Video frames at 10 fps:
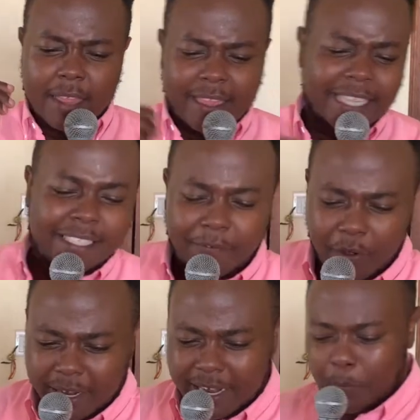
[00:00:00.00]
Then she
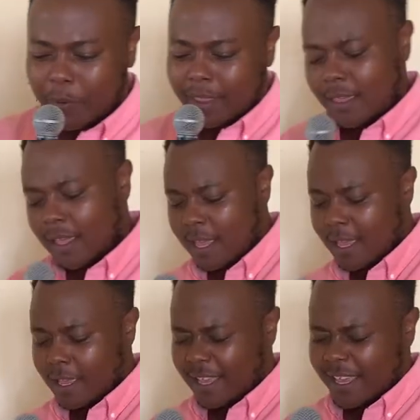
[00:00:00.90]
followed up with,
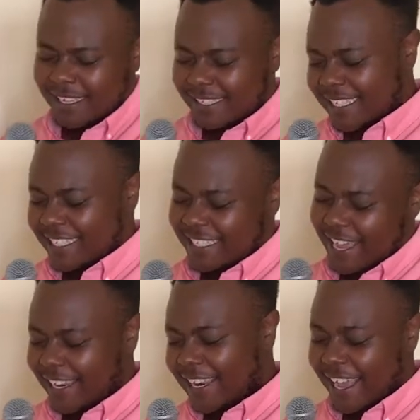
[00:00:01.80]
did
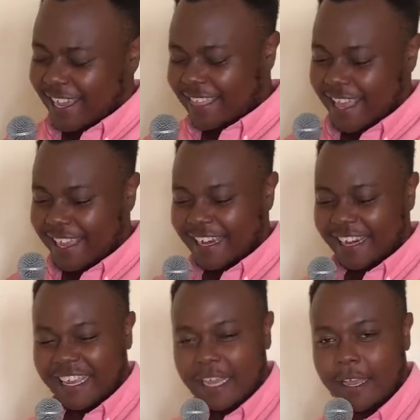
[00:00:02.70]
daddy like that?
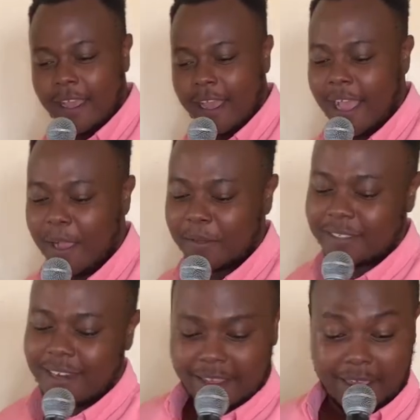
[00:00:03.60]
I
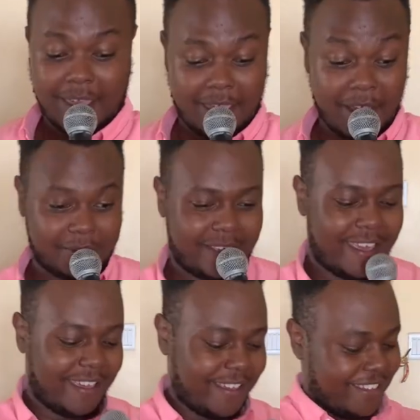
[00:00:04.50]
was like, hell
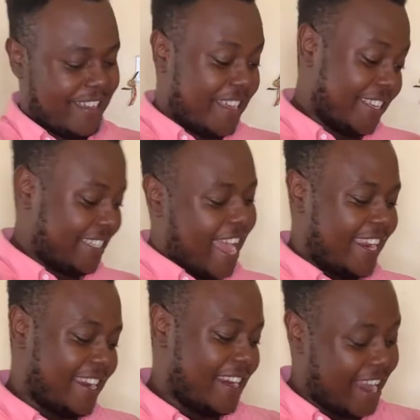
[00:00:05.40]
yeah,
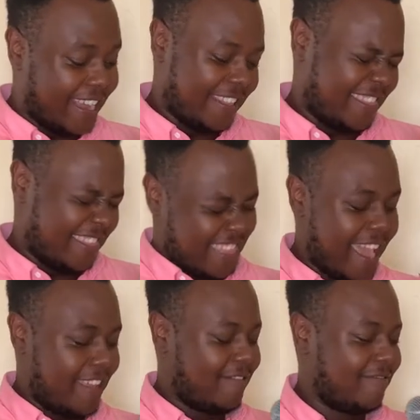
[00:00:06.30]
daddy liked
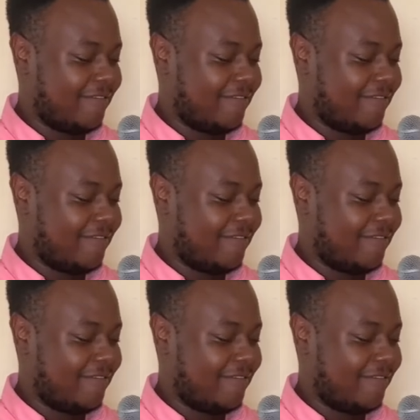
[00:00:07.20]
that.